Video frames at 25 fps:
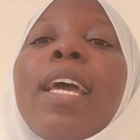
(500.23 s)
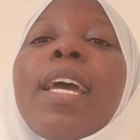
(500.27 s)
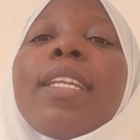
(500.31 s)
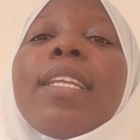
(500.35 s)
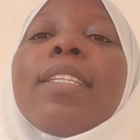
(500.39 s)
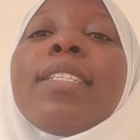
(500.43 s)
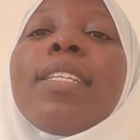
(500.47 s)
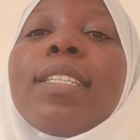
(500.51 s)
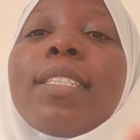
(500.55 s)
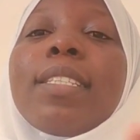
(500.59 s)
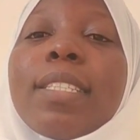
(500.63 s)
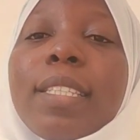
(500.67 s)

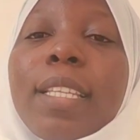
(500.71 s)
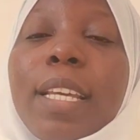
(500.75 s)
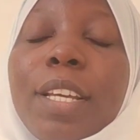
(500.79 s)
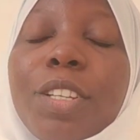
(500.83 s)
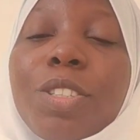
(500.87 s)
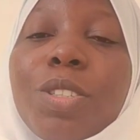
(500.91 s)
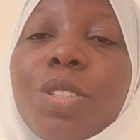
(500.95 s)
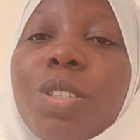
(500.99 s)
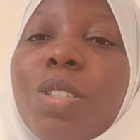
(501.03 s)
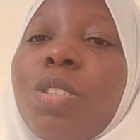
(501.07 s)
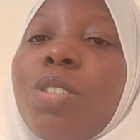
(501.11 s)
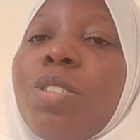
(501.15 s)
This
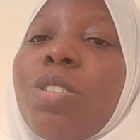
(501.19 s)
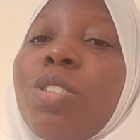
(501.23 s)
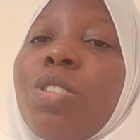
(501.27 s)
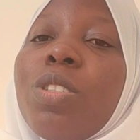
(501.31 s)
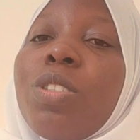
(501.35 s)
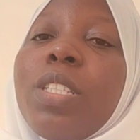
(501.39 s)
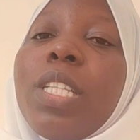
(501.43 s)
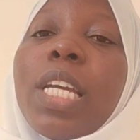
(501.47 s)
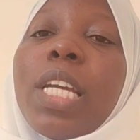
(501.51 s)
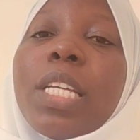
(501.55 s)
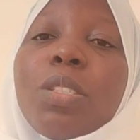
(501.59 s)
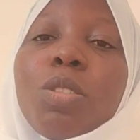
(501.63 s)
station,
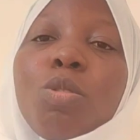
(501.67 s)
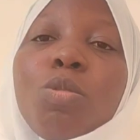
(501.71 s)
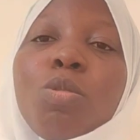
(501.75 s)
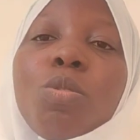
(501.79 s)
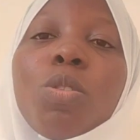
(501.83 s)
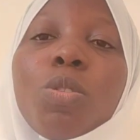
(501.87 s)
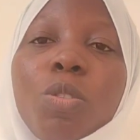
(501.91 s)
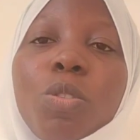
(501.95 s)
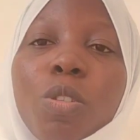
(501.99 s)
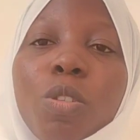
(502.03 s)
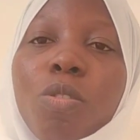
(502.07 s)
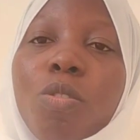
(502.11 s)
there is
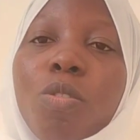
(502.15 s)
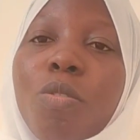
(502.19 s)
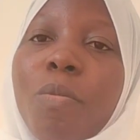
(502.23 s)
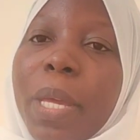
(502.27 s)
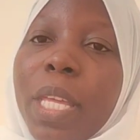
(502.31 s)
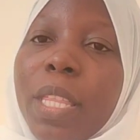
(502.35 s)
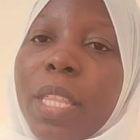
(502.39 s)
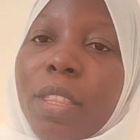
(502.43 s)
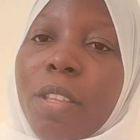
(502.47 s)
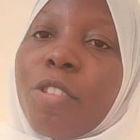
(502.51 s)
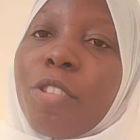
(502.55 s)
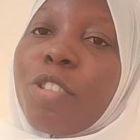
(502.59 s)
no
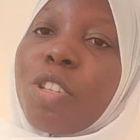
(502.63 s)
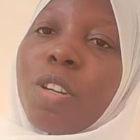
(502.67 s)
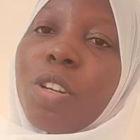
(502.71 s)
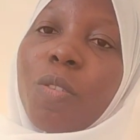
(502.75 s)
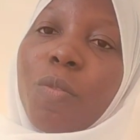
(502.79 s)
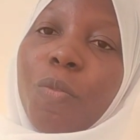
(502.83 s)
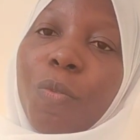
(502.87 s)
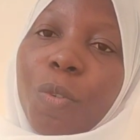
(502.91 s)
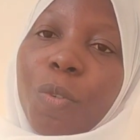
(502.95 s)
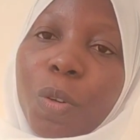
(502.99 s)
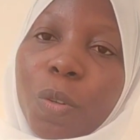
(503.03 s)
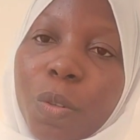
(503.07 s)

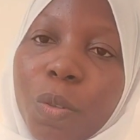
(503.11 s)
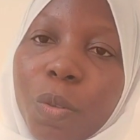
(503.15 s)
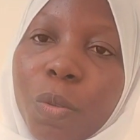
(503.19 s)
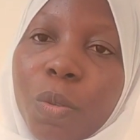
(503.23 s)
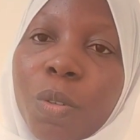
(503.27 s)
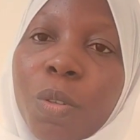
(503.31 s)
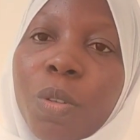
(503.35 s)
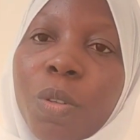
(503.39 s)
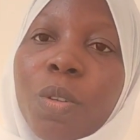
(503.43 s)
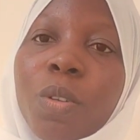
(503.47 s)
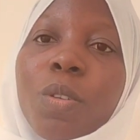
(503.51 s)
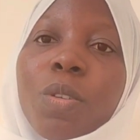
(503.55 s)
documentation for
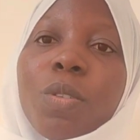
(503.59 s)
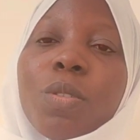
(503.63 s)
you.